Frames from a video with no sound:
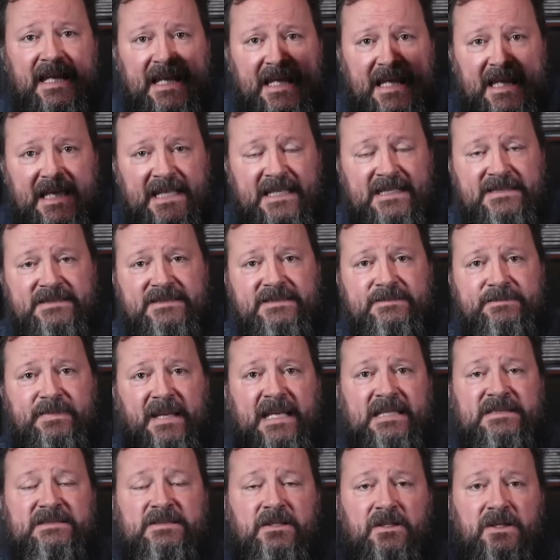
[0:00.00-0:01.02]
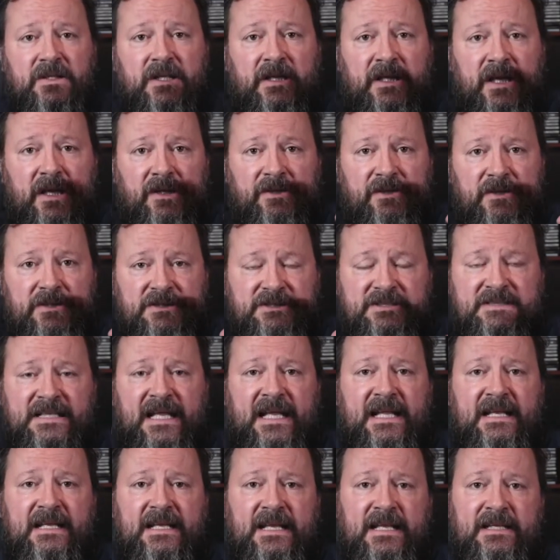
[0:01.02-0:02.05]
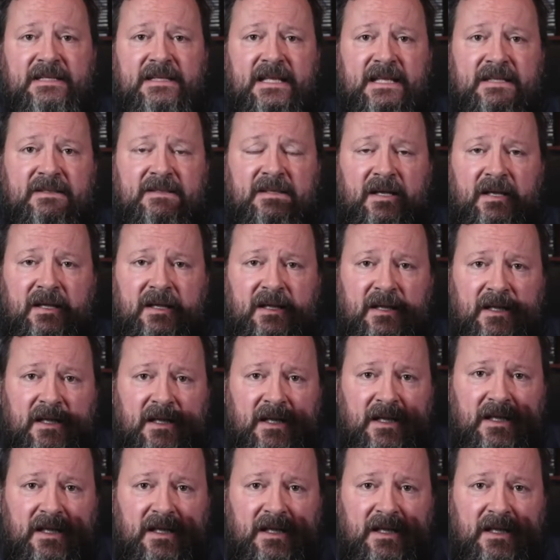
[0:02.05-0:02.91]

is based on the understanding that the